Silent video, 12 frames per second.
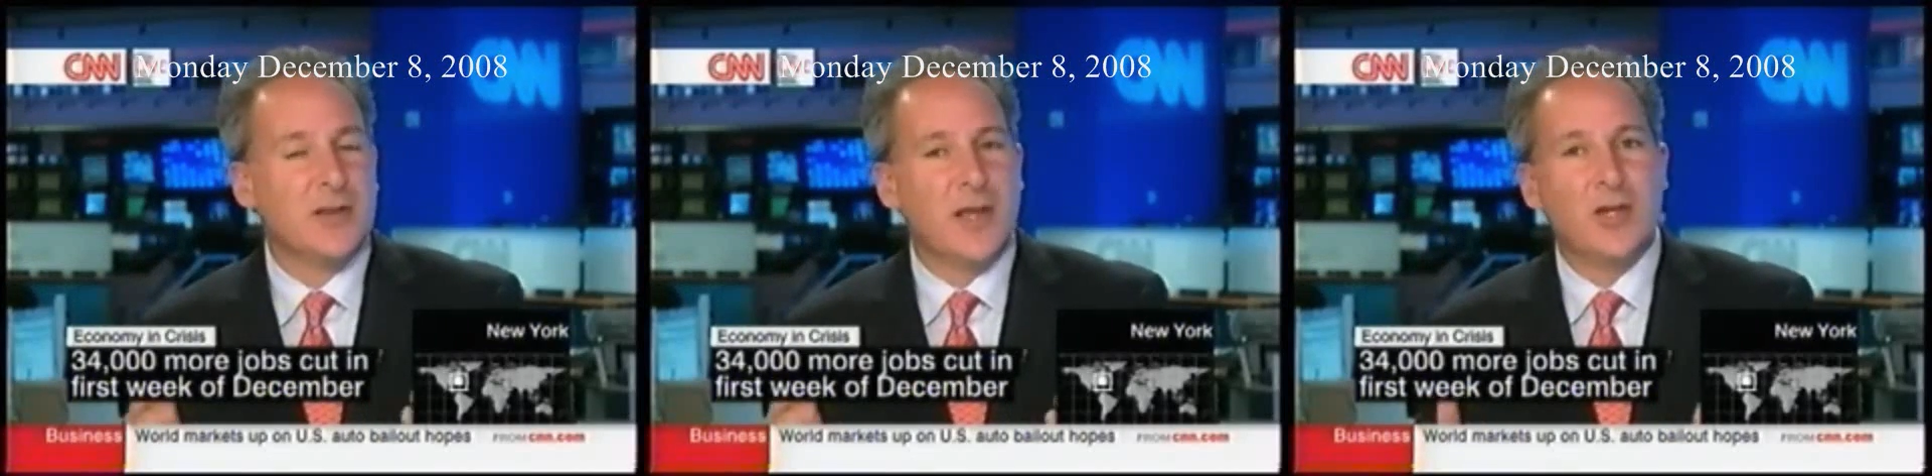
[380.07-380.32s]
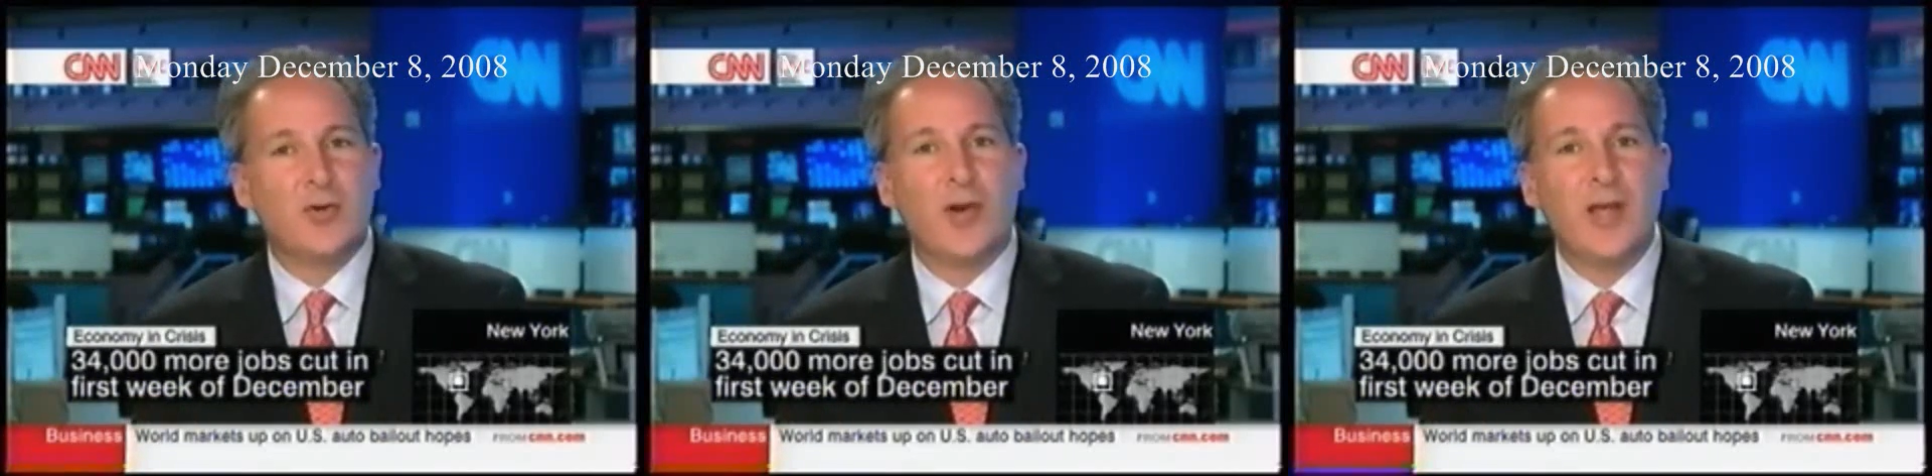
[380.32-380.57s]

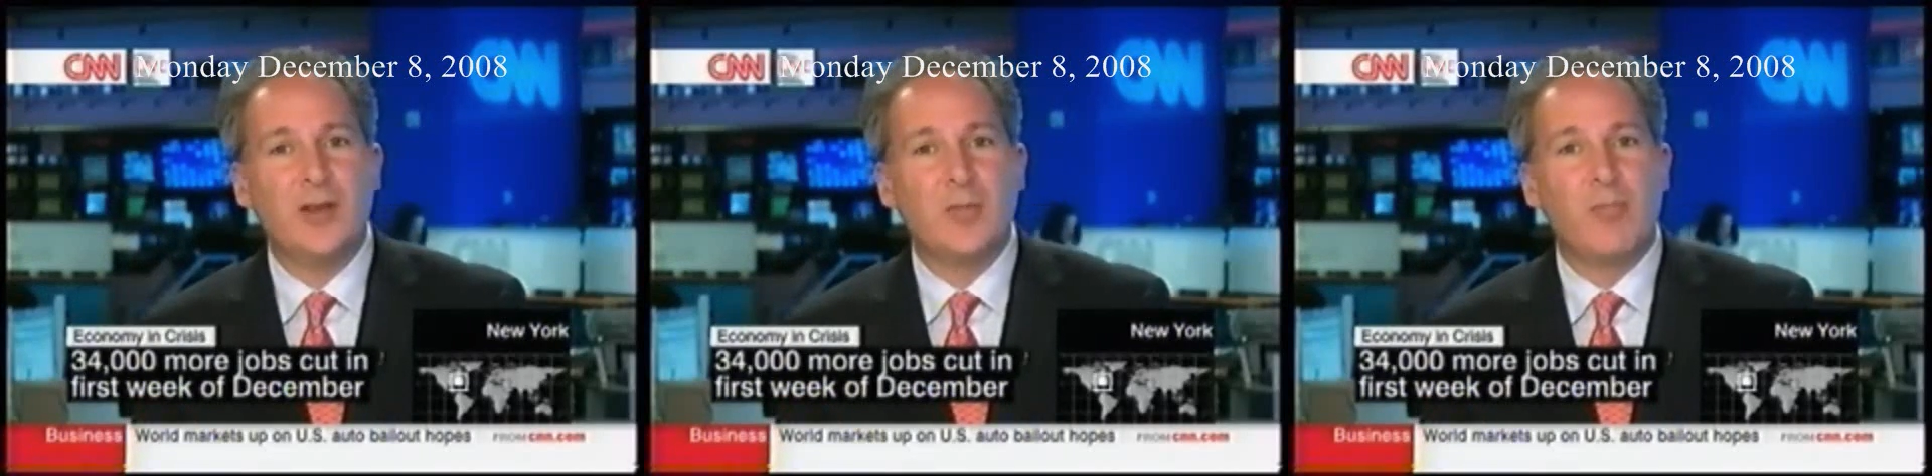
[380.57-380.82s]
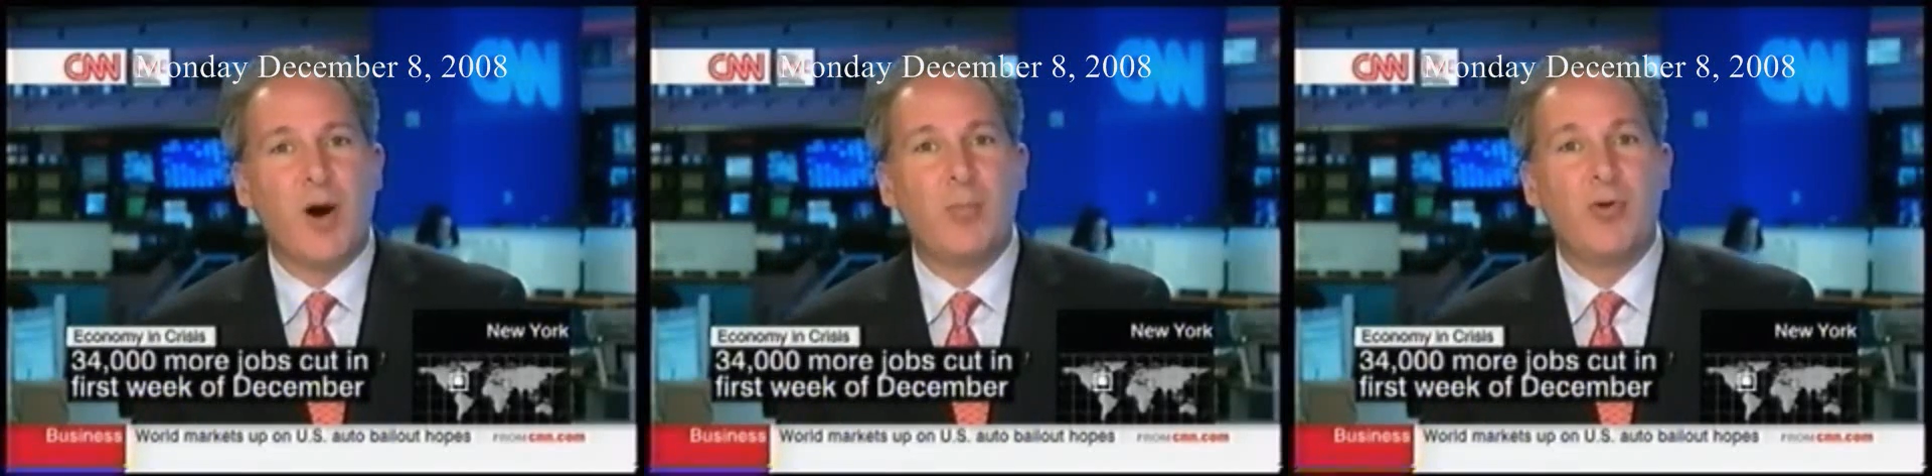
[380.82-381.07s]
They create
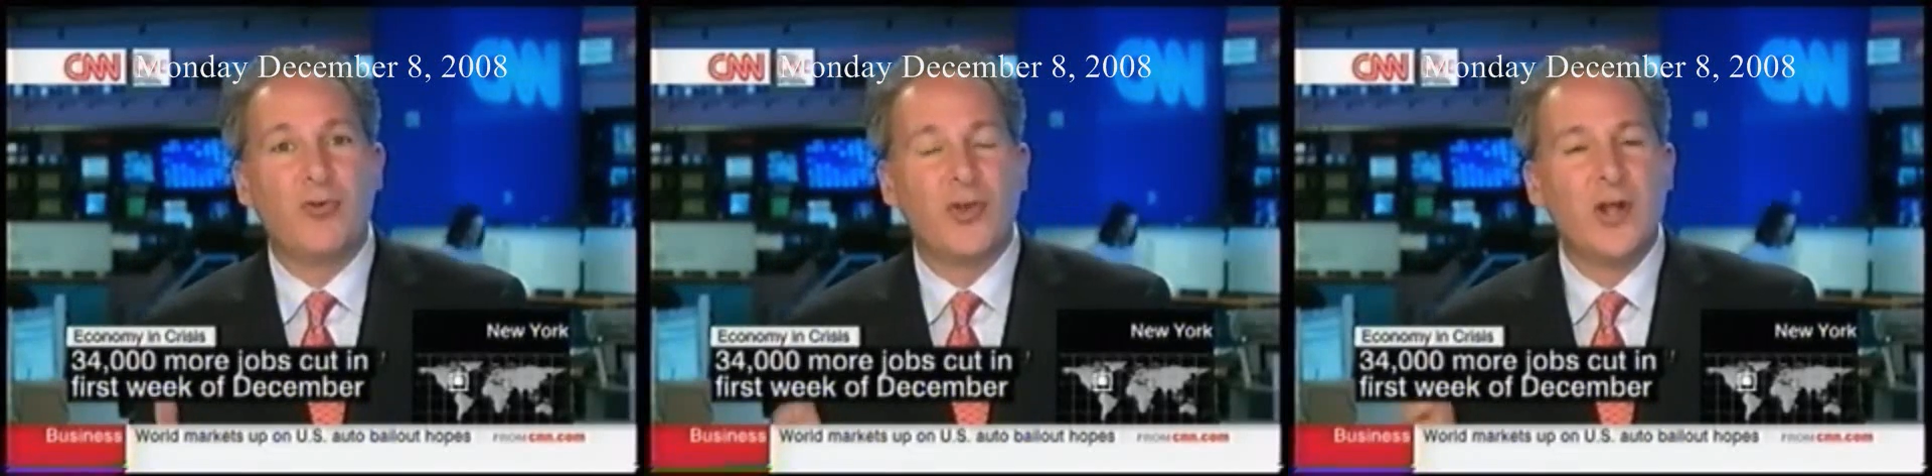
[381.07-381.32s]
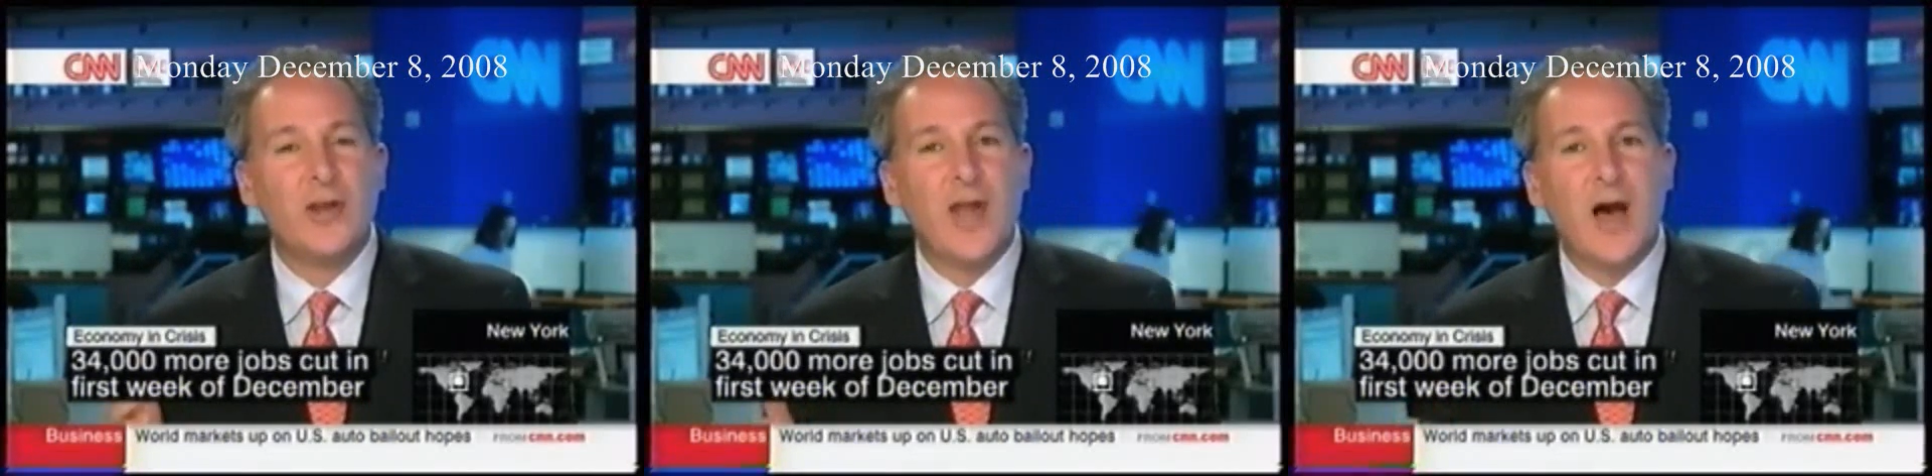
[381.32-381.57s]
the bubbles.
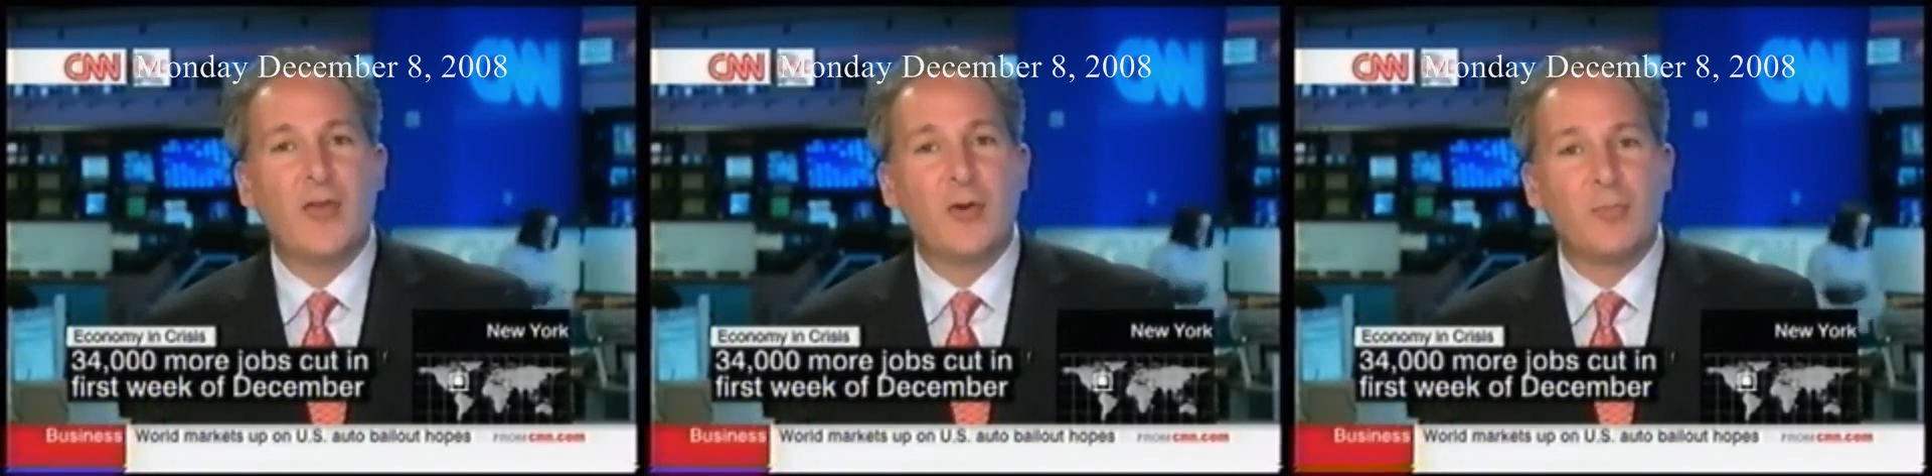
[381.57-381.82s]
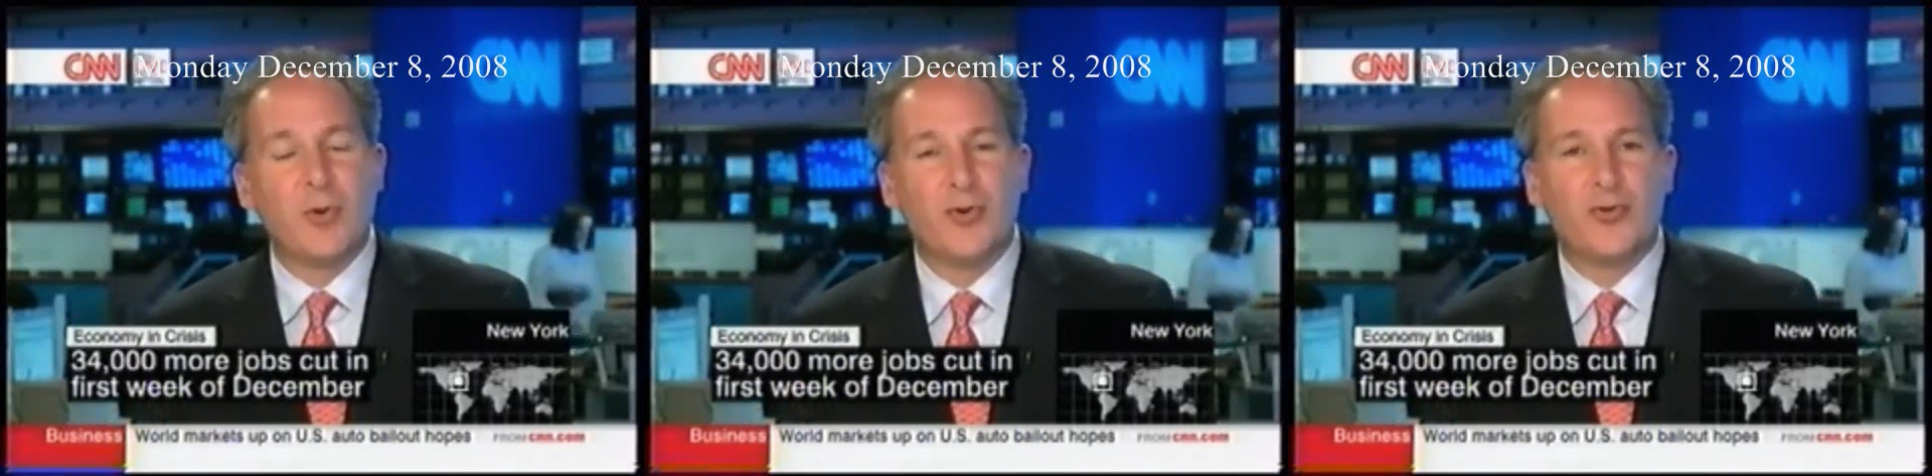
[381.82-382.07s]
Now
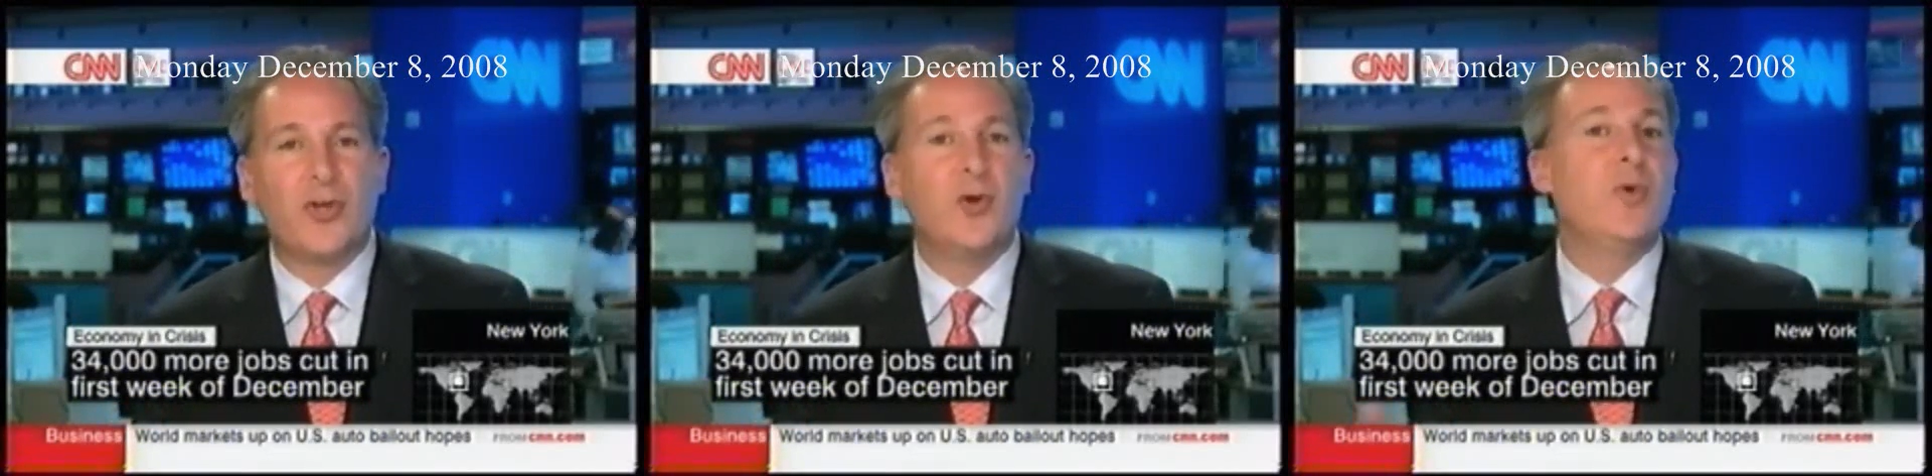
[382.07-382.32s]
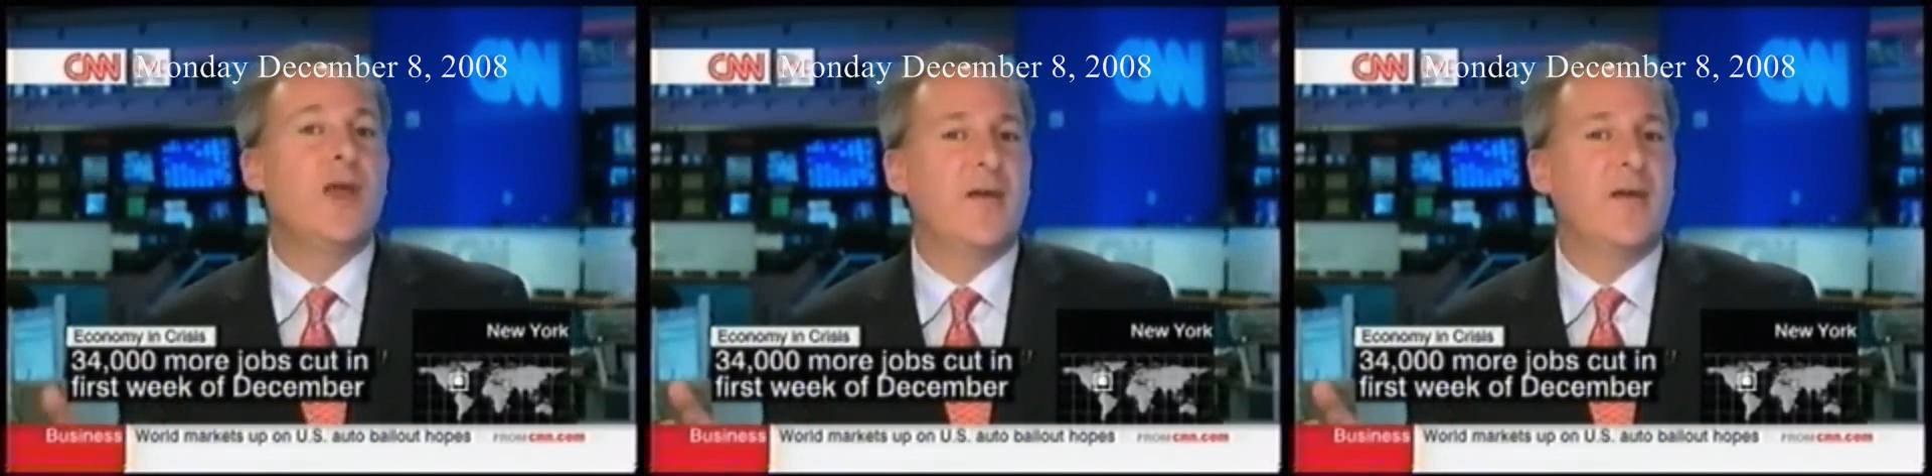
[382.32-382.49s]
they're bursting.